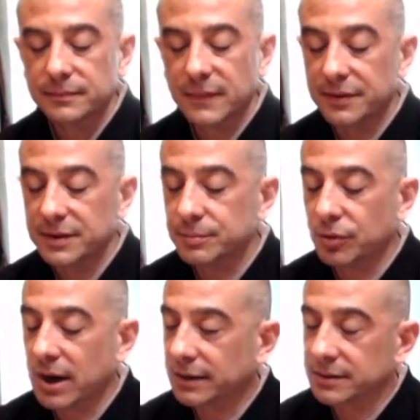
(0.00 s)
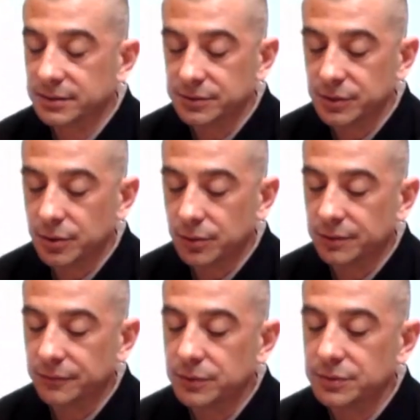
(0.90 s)
In this practice, there's no
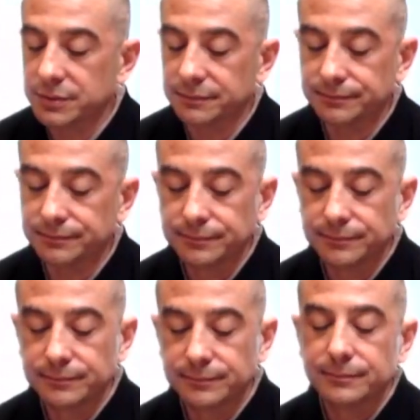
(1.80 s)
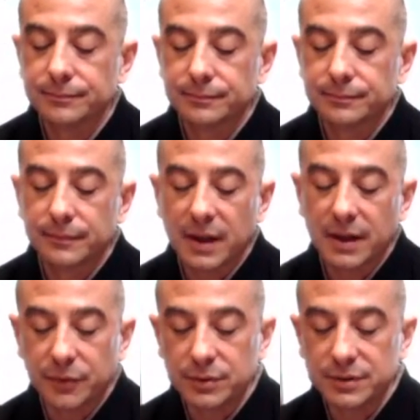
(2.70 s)
confusion. If
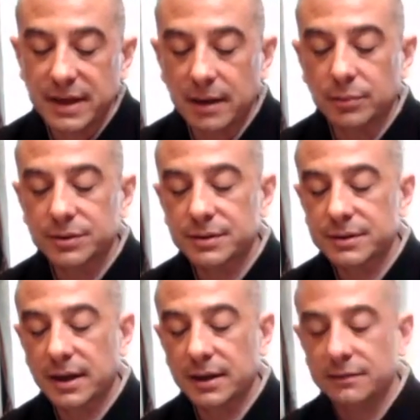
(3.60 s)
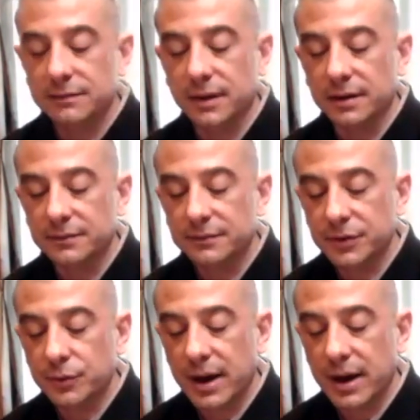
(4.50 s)
you establish this kind of life,
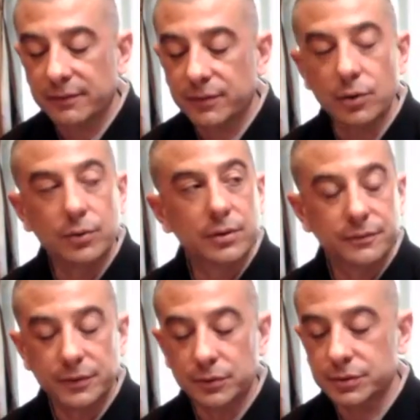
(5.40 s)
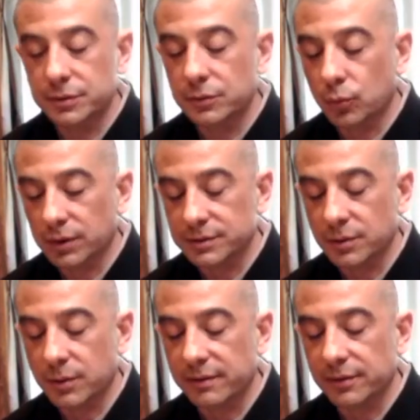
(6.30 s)
you have no confusion
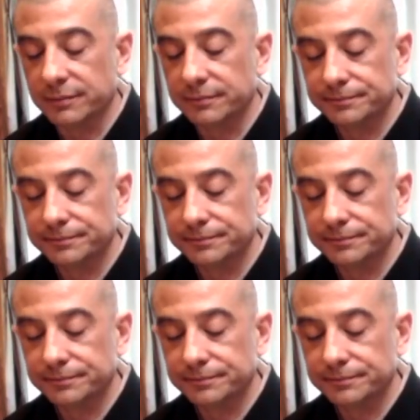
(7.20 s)
whatsoever.